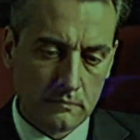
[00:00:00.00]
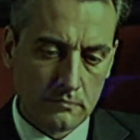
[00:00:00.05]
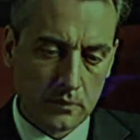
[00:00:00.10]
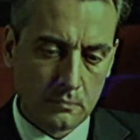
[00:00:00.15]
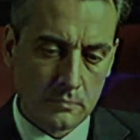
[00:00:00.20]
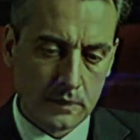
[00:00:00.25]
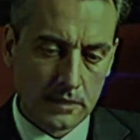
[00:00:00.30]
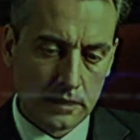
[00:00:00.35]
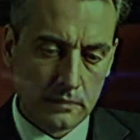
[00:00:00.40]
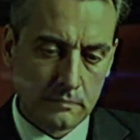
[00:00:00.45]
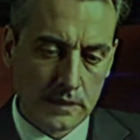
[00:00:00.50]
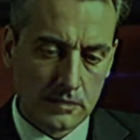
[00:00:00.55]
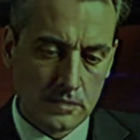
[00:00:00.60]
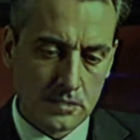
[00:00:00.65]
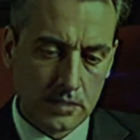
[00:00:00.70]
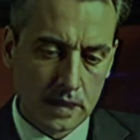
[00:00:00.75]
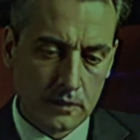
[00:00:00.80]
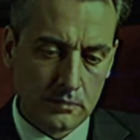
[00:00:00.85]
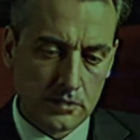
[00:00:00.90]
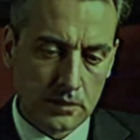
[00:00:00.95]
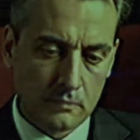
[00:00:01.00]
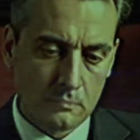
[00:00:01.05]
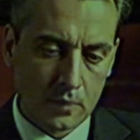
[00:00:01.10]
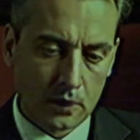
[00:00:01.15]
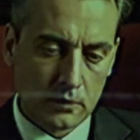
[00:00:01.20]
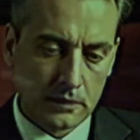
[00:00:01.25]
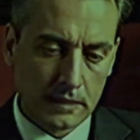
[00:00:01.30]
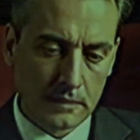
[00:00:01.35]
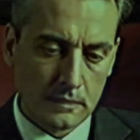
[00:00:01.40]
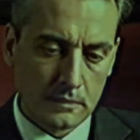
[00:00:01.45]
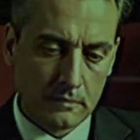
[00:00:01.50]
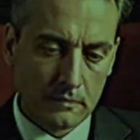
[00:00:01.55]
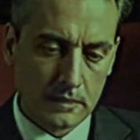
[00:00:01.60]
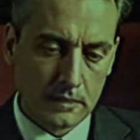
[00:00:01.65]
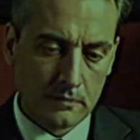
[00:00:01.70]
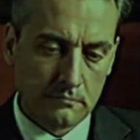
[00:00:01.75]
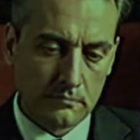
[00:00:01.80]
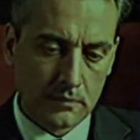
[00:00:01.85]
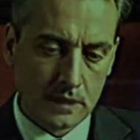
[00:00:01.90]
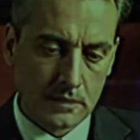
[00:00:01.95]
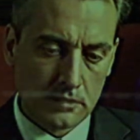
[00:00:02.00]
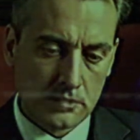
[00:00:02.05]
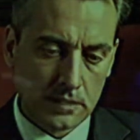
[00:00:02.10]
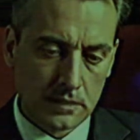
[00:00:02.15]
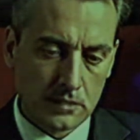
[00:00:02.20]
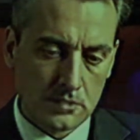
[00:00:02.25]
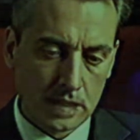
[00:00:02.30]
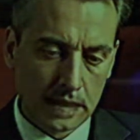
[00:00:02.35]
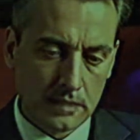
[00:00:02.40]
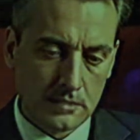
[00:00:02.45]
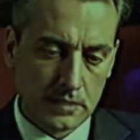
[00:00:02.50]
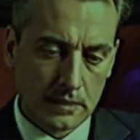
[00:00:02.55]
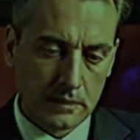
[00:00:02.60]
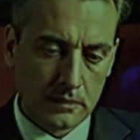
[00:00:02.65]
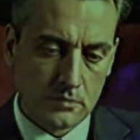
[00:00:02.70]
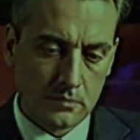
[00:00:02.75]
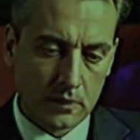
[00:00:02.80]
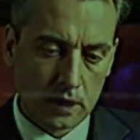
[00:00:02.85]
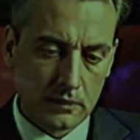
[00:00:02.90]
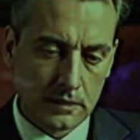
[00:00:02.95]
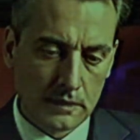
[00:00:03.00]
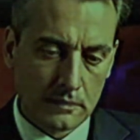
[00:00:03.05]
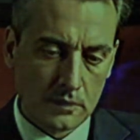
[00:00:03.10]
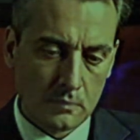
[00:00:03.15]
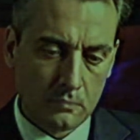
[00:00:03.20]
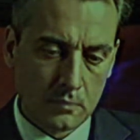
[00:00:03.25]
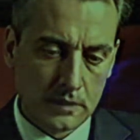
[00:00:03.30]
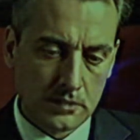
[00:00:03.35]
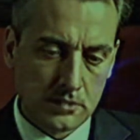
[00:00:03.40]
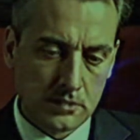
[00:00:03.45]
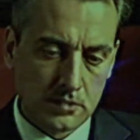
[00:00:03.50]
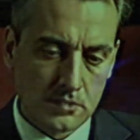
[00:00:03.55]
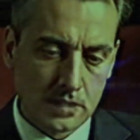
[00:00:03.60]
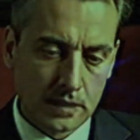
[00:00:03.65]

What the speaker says: Forbidding me to touch the body, he first injected a drug in the wrist